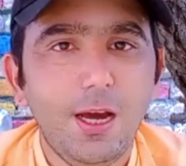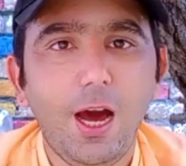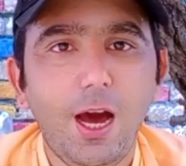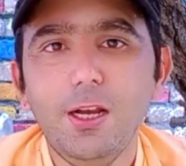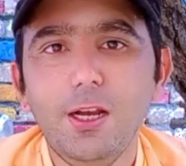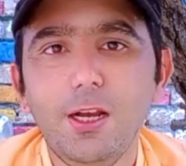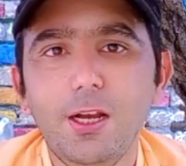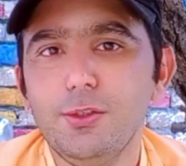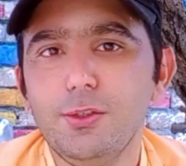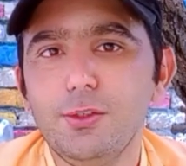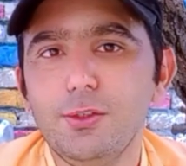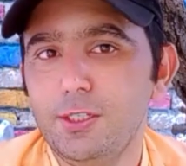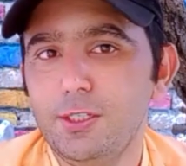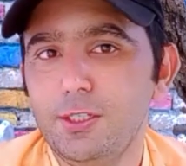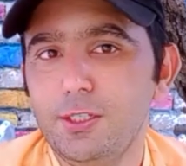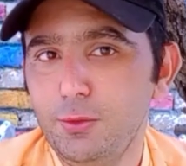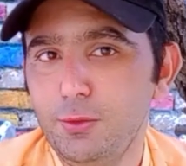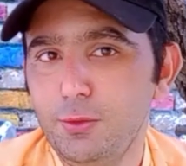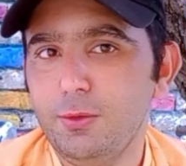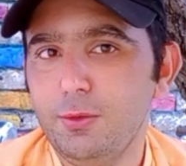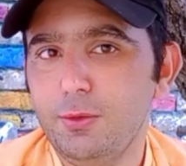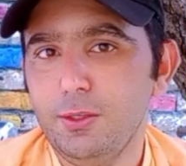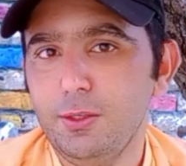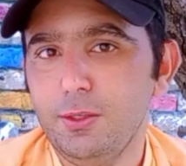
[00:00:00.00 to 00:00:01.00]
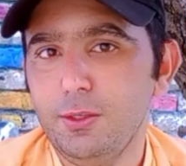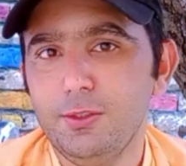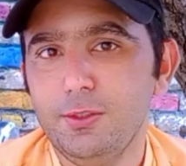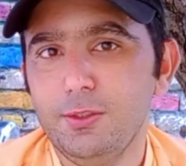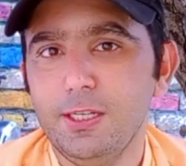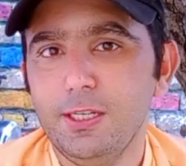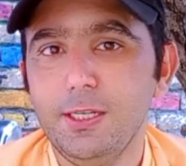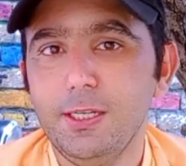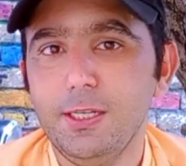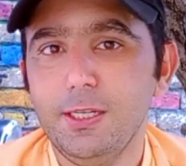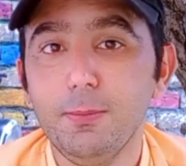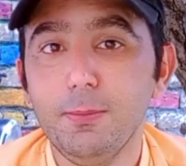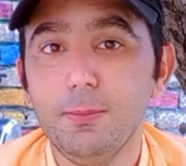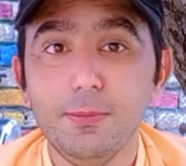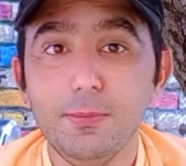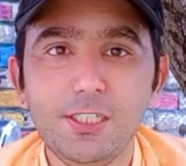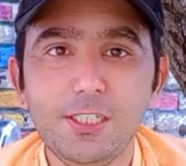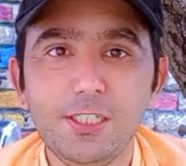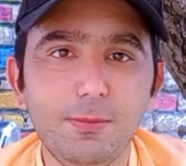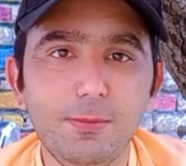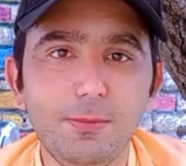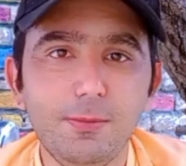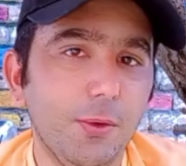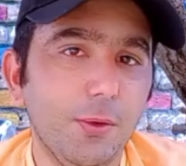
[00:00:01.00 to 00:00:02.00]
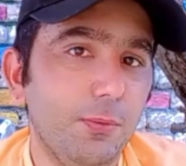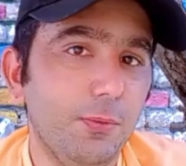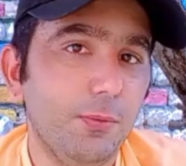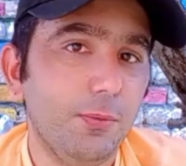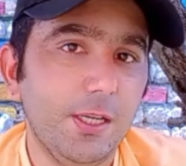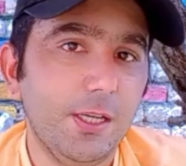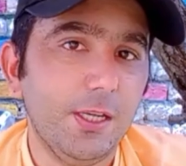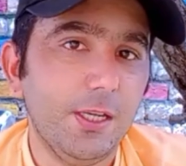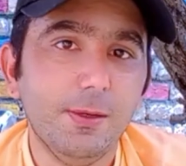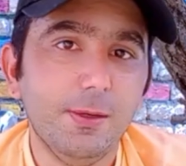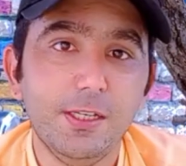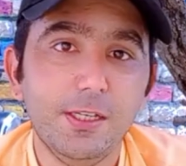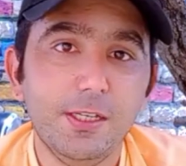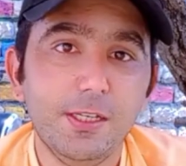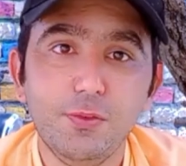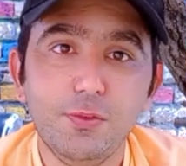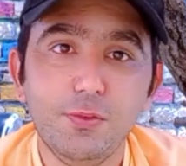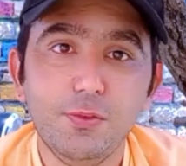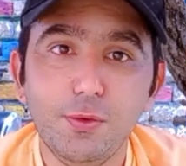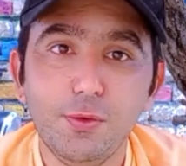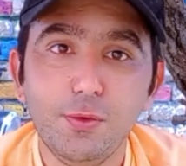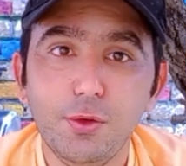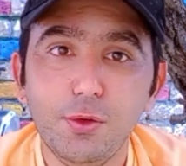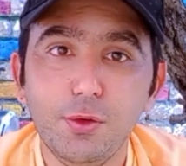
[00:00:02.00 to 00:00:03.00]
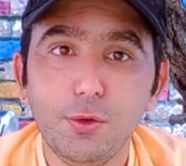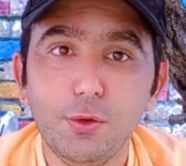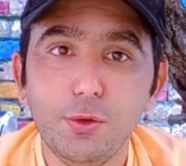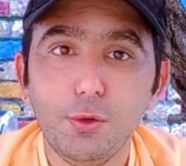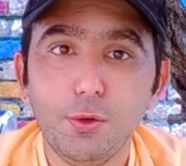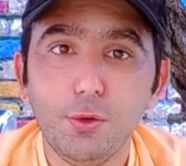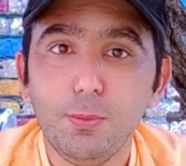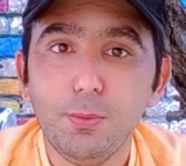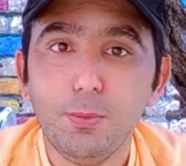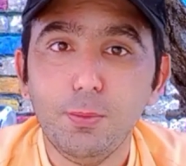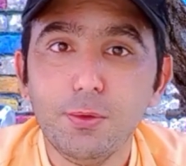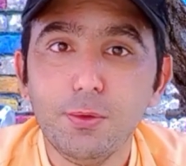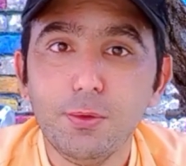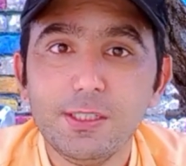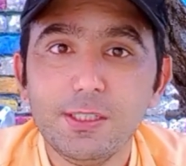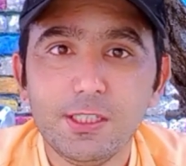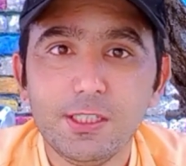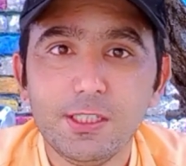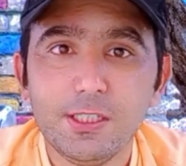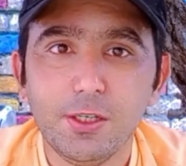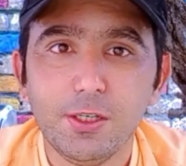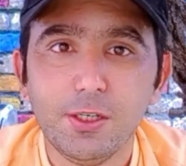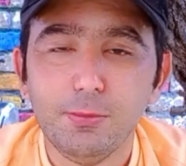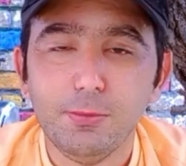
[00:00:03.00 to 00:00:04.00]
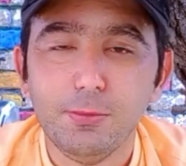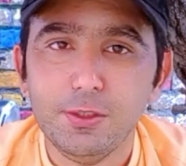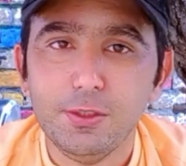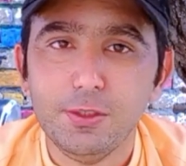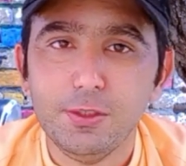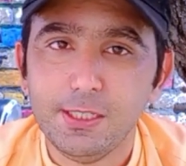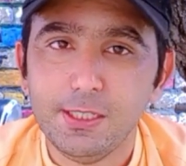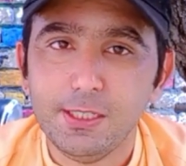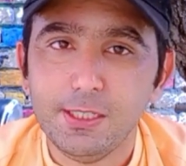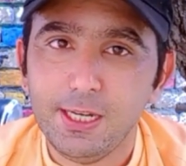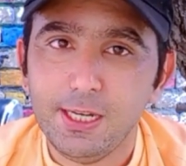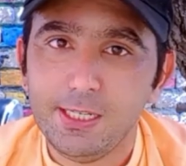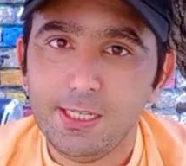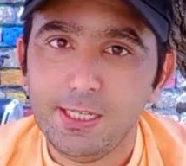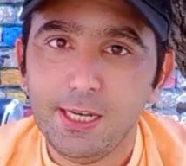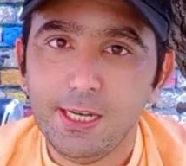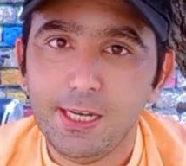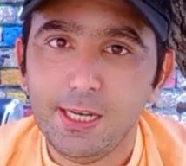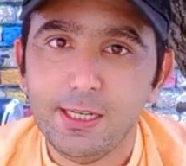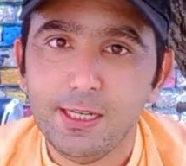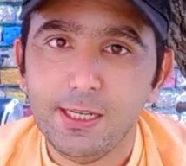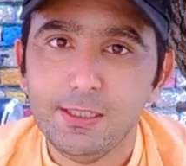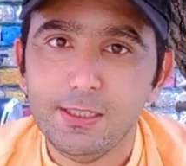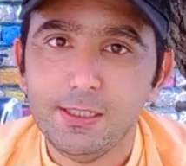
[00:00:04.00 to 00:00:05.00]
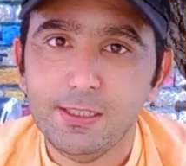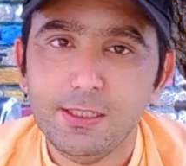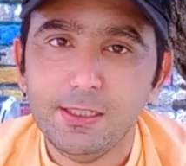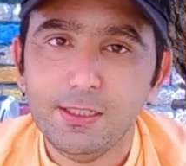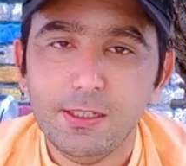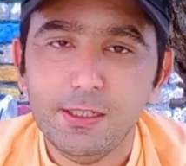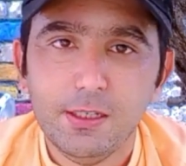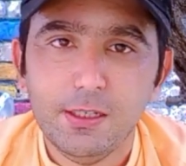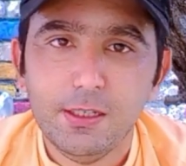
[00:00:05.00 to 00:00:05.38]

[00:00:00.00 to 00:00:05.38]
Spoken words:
Also, the new username must be available and follow Roblox community guidelines.